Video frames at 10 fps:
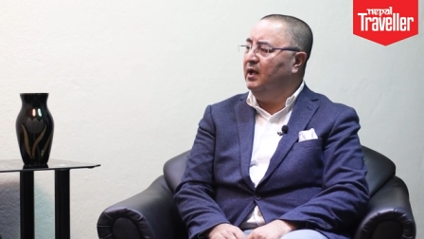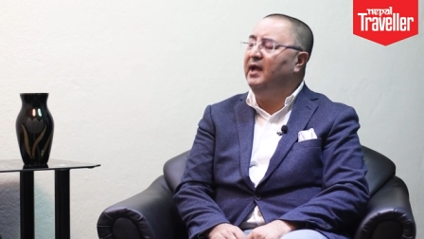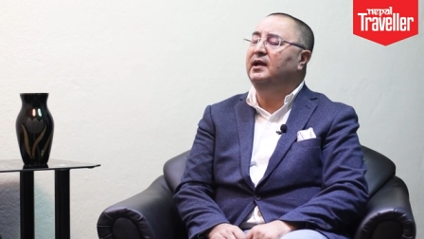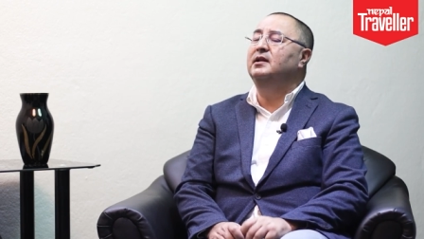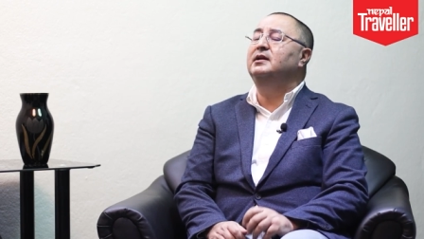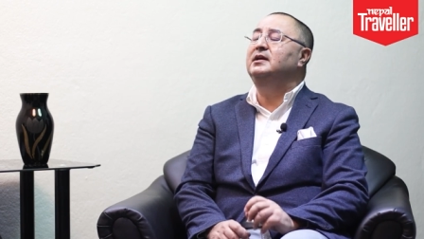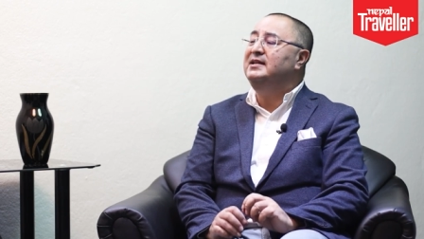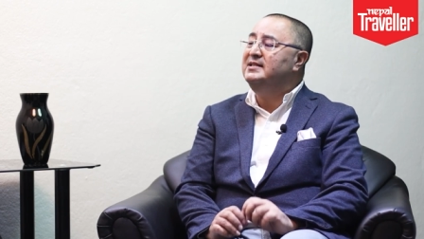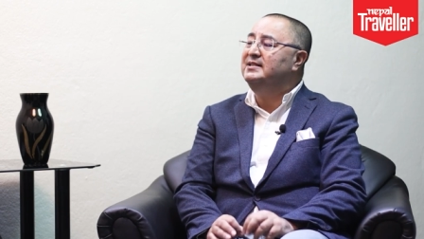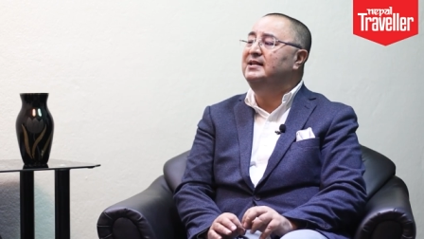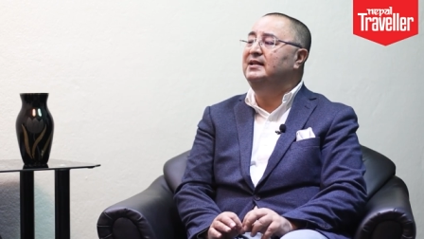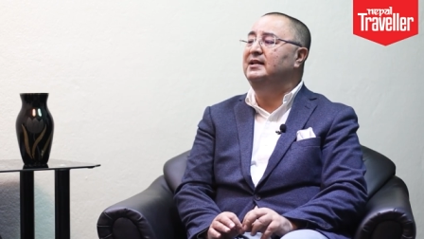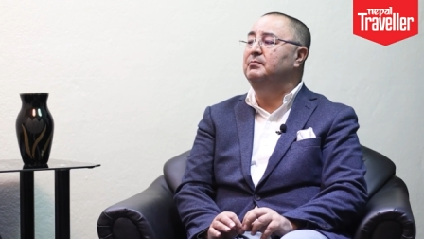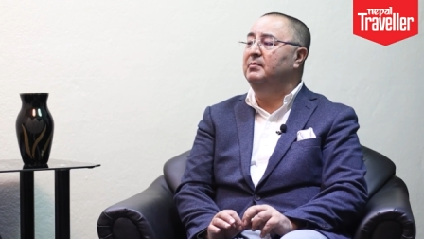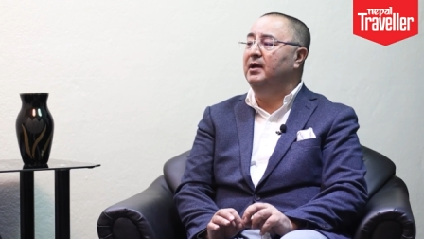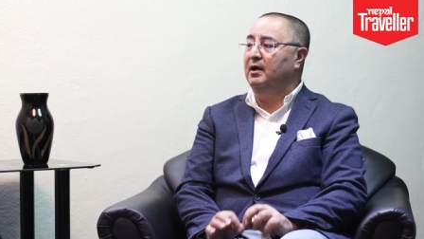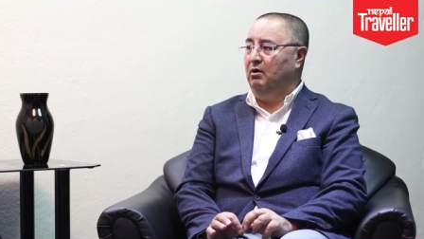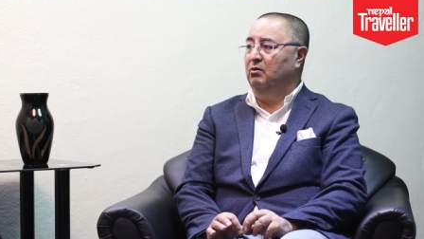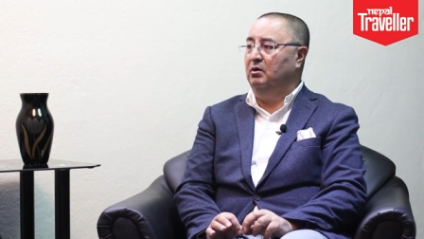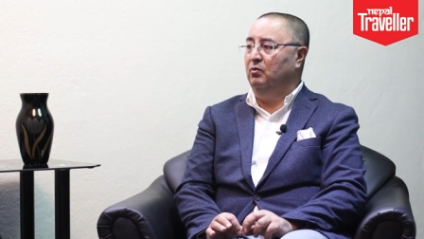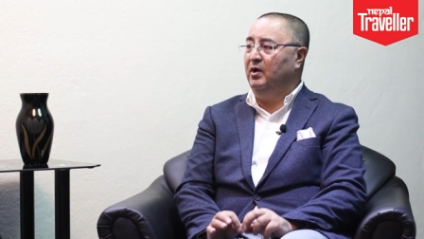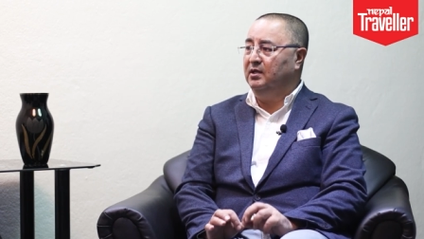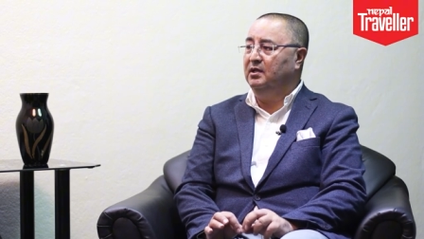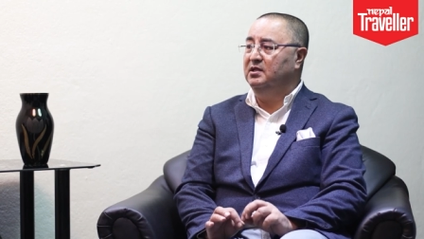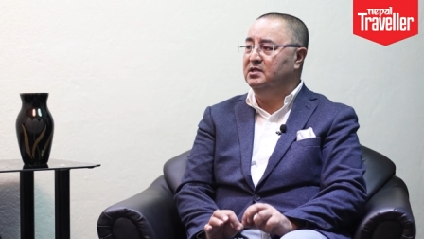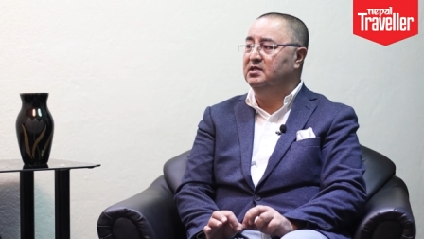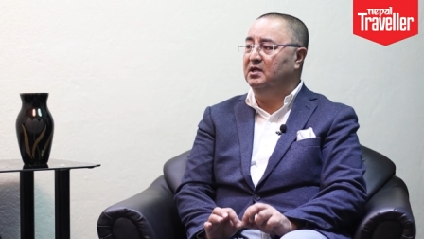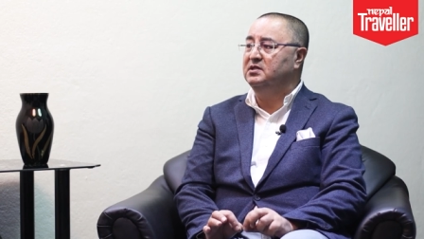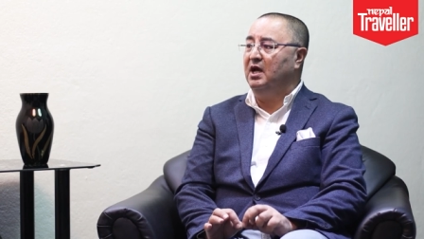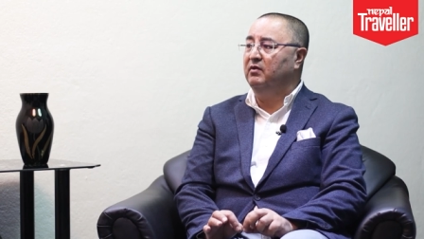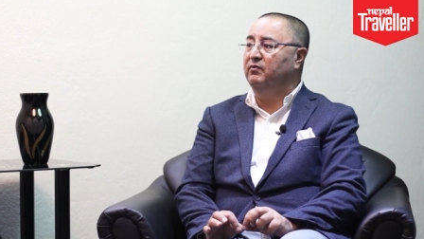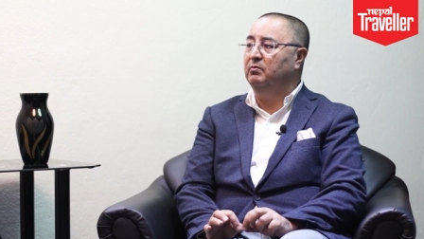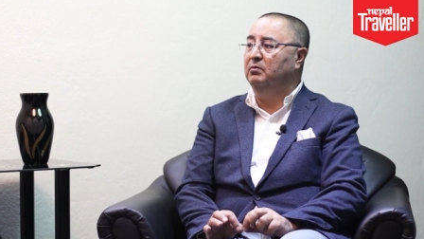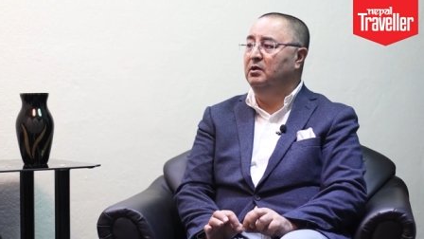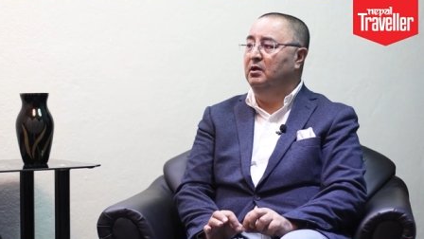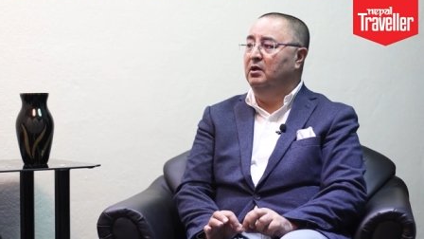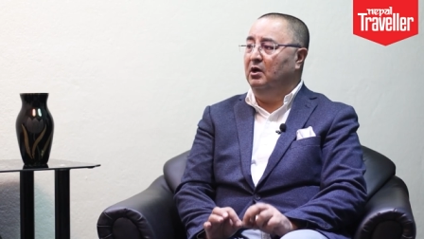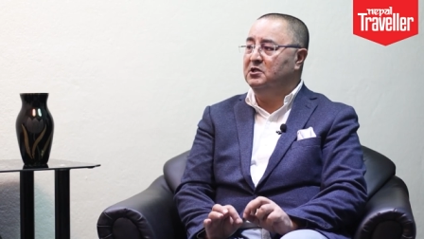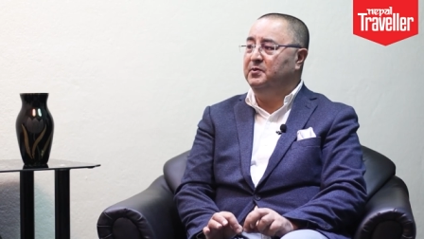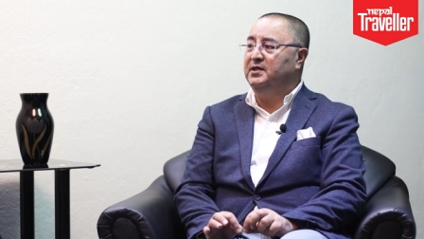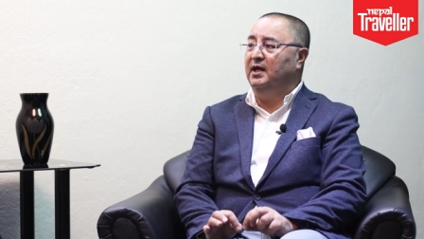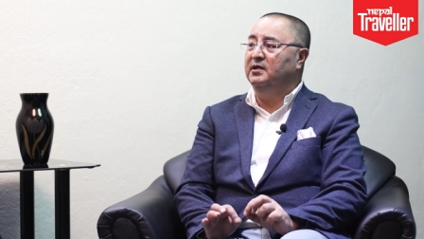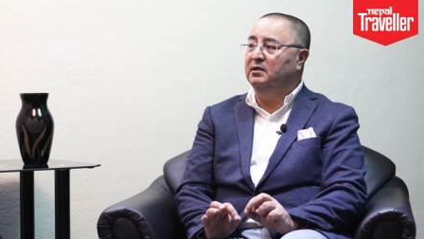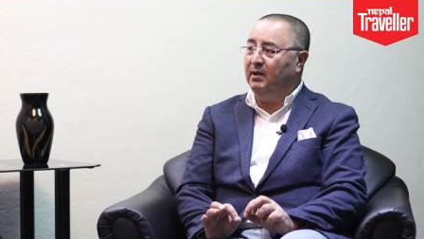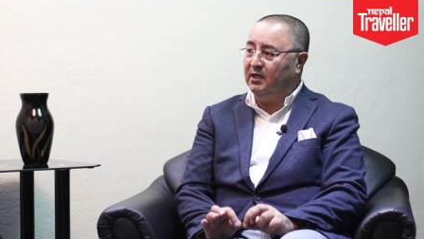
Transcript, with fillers: I can easily make out whether these kids are from hospitality